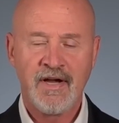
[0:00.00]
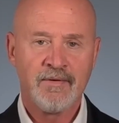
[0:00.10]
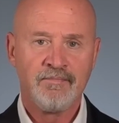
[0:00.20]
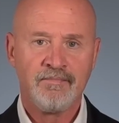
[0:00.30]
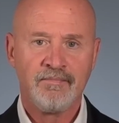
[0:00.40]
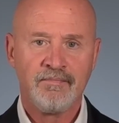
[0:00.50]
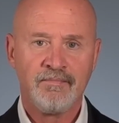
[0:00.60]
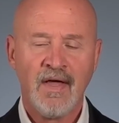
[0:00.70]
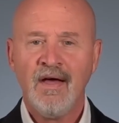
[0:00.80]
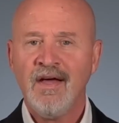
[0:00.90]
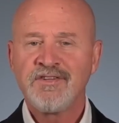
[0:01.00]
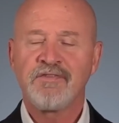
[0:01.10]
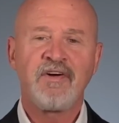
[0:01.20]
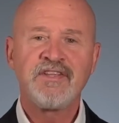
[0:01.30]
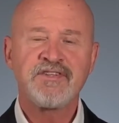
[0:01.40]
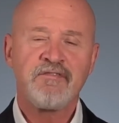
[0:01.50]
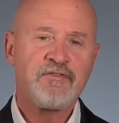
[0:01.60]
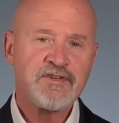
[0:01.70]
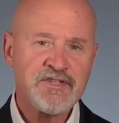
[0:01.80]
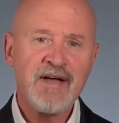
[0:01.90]
here. So friends,
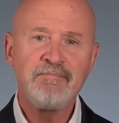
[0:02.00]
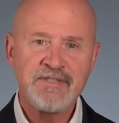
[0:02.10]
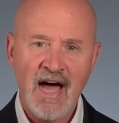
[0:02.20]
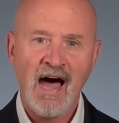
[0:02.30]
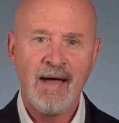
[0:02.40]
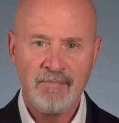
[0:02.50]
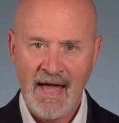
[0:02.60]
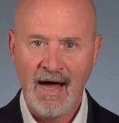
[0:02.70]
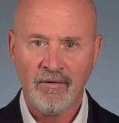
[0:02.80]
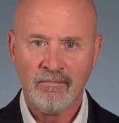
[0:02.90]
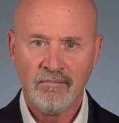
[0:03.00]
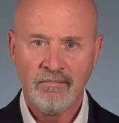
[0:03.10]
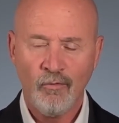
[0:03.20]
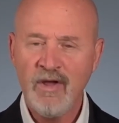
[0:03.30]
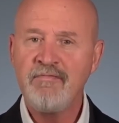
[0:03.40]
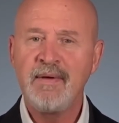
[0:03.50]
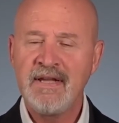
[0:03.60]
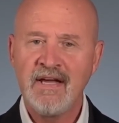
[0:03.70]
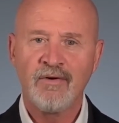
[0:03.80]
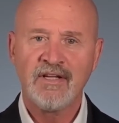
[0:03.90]
for some time now, we've been
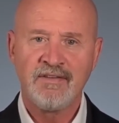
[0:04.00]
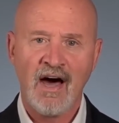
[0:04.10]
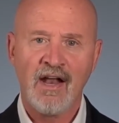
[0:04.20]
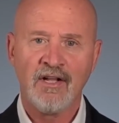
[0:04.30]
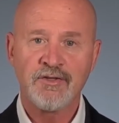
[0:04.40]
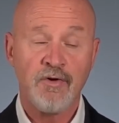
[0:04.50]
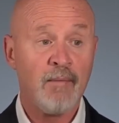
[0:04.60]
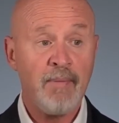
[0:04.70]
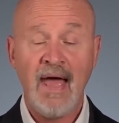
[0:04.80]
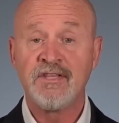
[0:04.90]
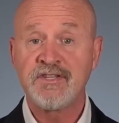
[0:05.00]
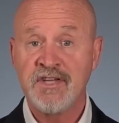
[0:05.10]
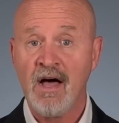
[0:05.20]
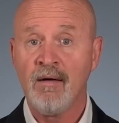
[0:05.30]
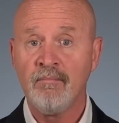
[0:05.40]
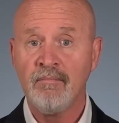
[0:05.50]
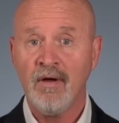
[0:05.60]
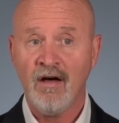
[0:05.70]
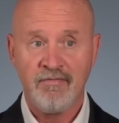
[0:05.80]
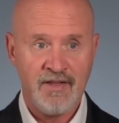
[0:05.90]
hearing Donald Trump and some
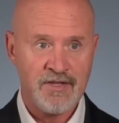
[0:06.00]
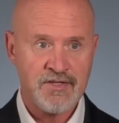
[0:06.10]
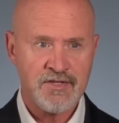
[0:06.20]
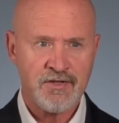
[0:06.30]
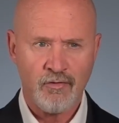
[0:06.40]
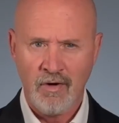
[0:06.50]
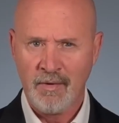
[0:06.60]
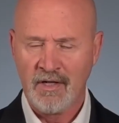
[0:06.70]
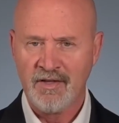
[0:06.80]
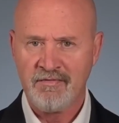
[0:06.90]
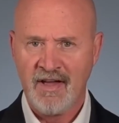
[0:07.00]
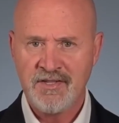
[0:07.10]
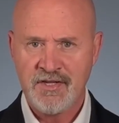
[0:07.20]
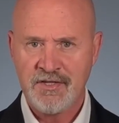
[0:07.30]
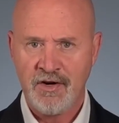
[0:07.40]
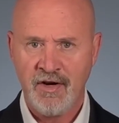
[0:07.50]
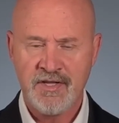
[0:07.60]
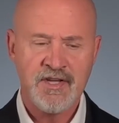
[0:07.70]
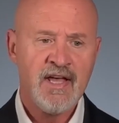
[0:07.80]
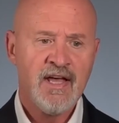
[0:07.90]
of his criminal defense
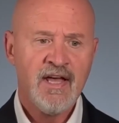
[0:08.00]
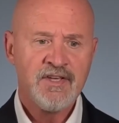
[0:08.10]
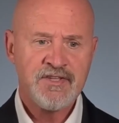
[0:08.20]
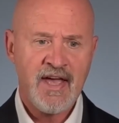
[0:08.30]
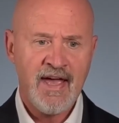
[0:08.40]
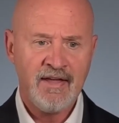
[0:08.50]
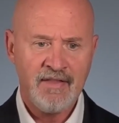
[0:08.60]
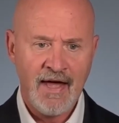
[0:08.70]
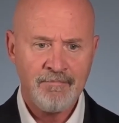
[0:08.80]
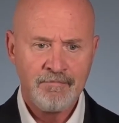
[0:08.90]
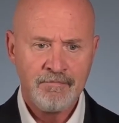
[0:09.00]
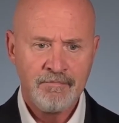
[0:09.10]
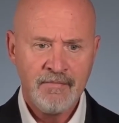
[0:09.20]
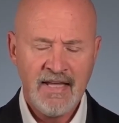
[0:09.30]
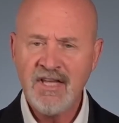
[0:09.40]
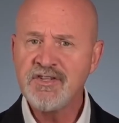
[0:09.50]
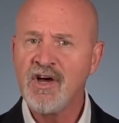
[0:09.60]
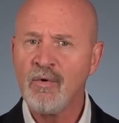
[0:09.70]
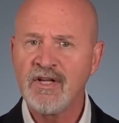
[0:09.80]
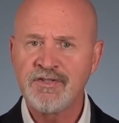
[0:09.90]
attorneys saying that he's
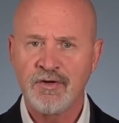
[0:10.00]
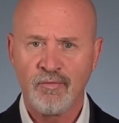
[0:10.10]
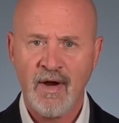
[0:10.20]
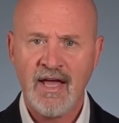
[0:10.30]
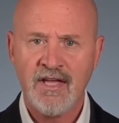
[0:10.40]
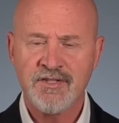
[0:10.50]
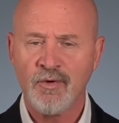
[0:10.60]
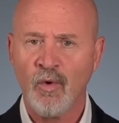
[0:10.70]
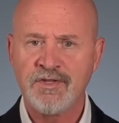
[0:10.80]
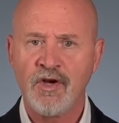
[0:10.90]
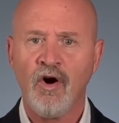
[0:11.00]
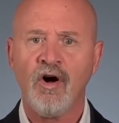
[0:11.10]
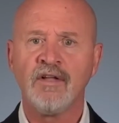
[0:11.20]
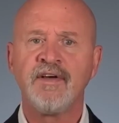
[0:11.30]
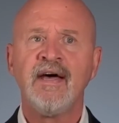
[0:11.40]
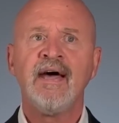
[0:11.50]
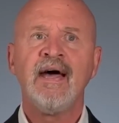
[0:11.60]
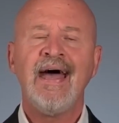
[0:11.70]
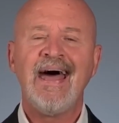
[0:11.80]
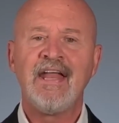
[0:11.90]
going to raise what's called
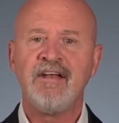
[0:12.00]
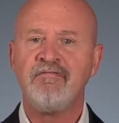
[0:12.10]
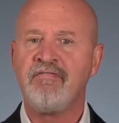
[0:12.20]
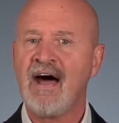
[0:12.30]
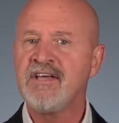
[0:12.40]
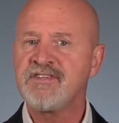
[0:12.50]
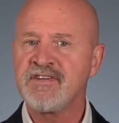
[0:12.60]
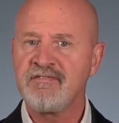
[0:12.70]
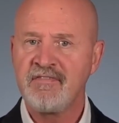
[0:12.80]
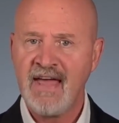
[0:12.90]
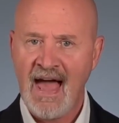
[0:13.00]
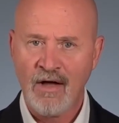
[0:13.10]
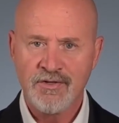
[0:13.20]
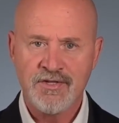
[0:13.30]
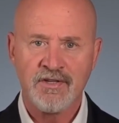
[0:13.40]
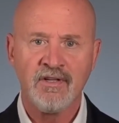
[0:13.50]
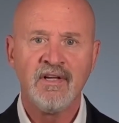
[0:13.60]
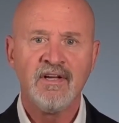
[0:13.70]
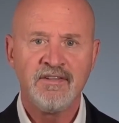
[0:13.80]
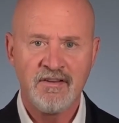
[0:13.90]
an advice of counsel
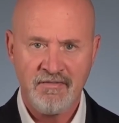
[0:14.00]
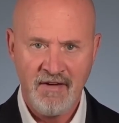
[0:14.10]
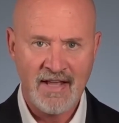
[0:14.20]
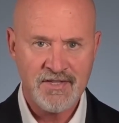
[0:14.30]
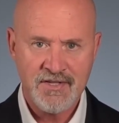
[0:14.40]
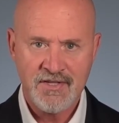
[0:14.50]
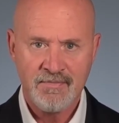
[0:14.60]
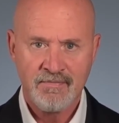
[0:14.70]
defense.